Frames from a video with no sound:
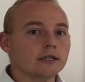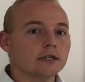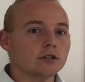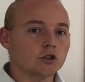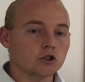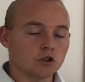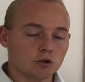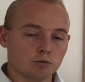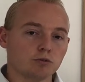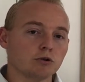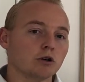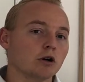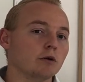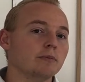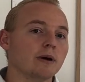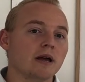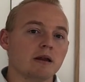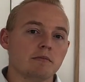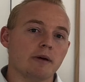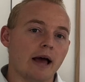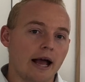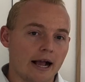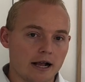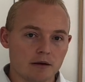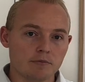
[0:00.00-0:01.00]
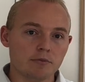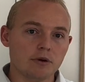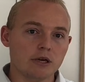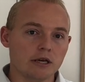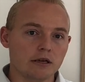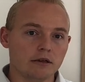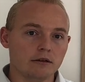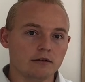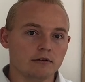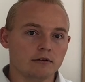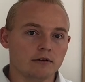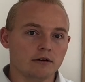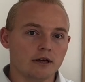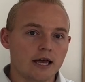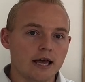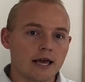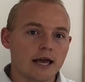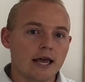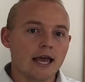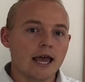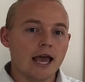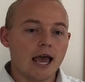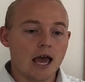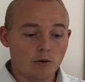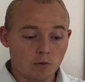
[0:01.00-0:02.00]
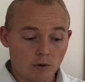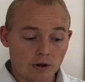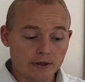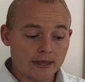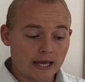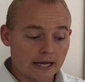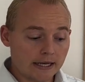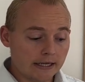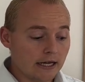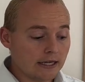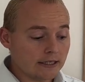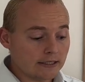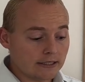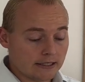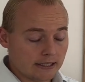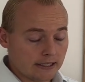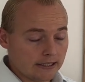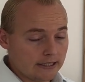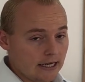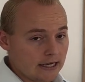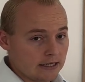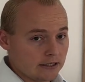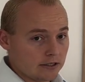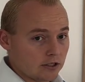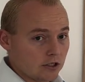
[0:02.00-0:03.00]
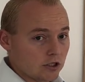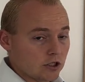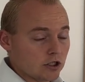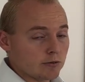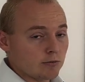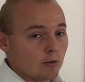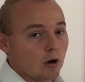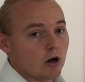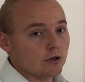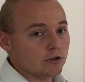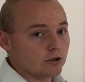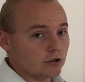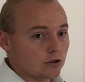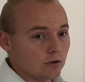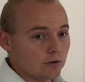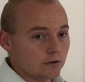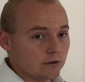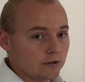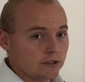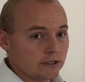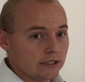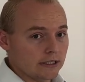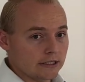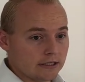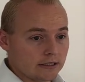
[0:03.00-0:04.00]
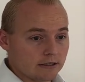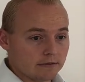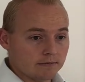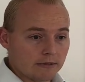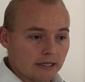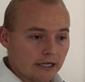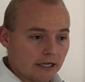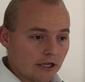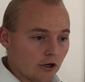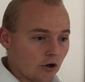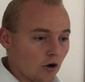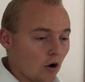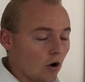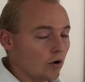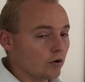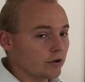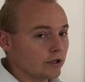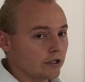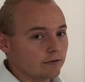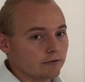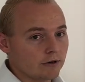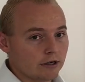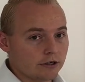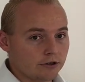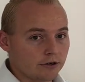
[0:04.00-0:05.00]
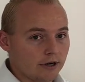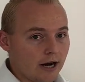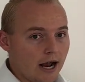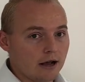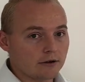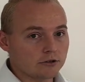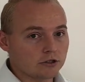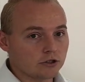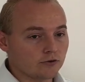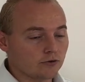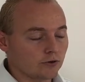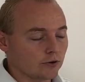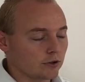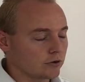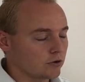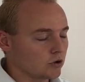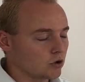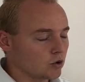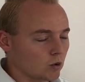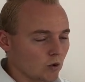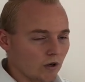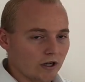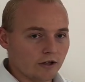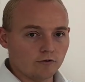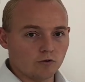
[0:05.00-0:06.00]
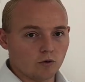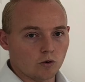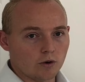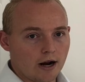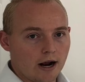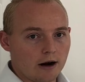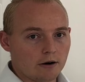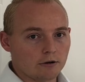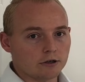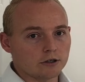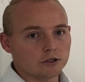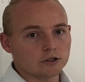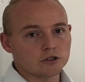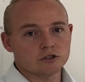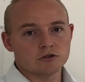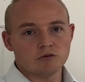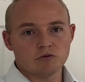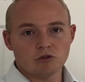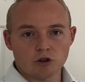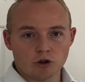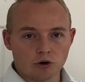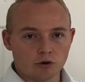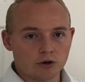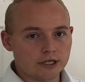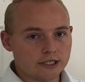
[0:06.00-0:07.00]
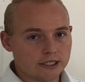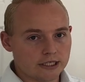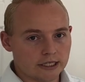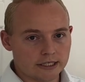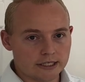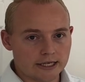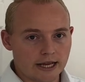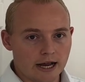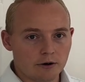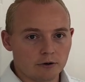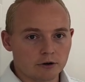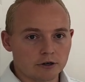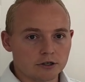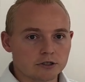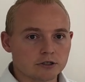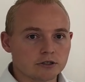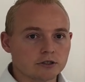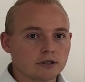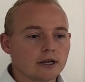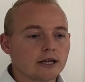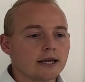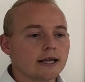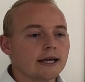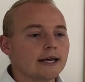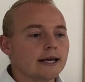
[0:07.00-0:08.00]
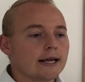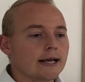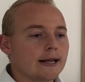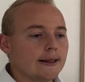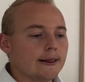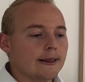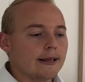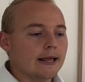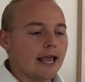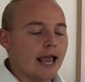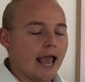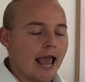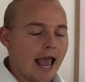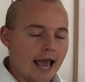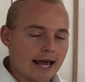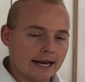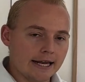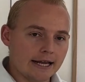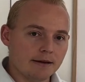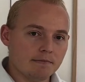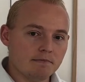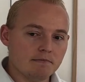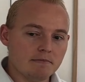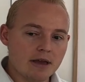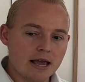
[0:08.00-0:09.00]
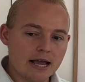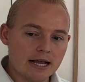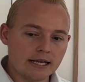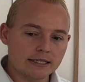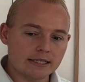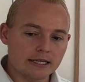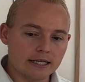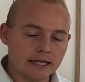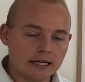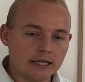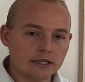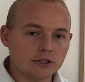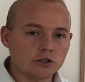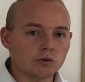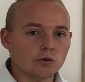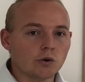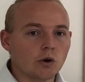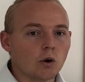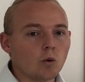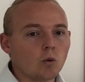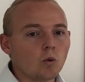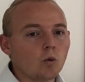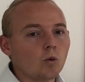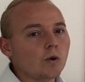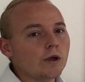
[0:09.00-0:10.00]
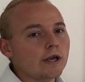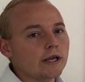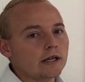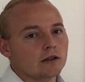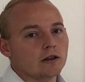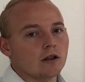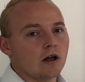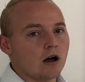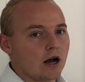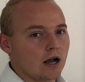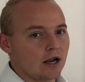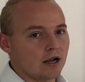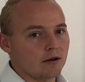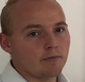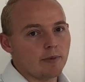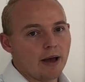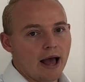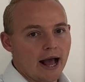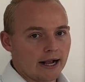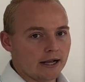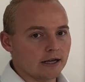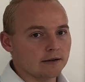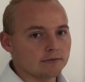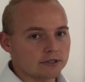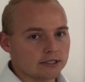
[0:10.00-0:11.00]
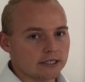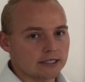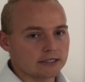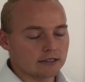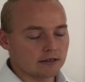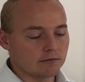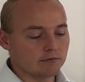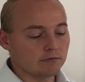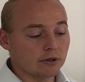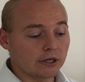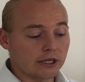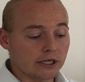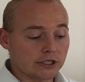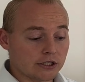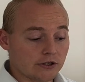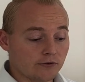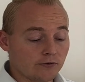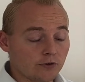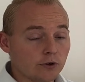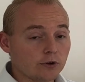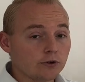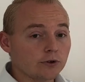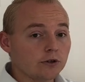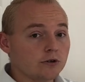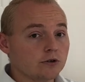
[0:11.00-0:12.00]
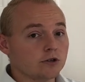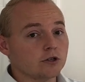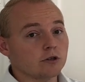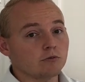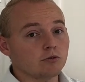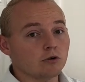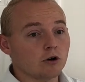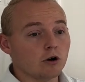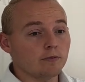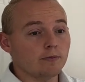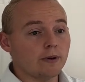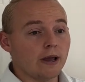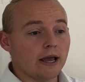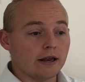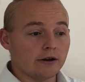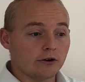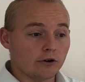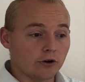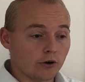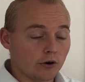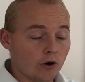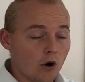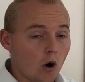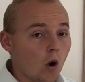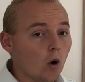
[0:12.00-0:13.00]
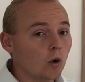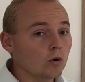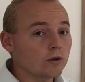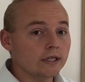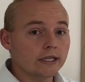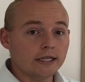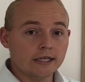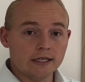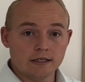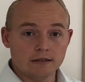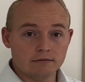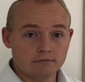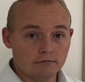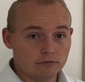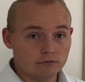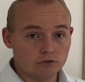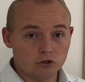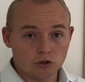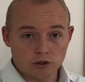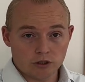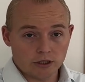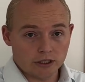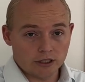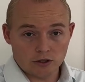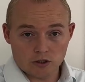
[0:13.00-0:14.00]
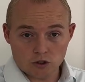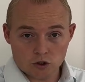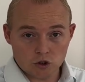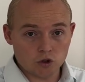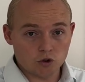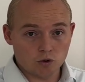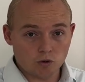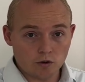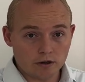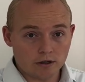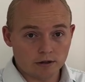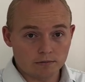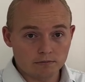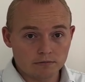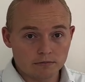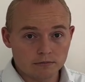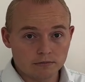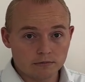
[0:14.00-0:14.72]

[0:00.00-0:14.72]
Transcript: to propane backup heat. And what that does is it takes a small solar system that can only run your house for 24 hours, 36 hours, and it makes it into a week-long backup system. Because if you're using propane only during the storm,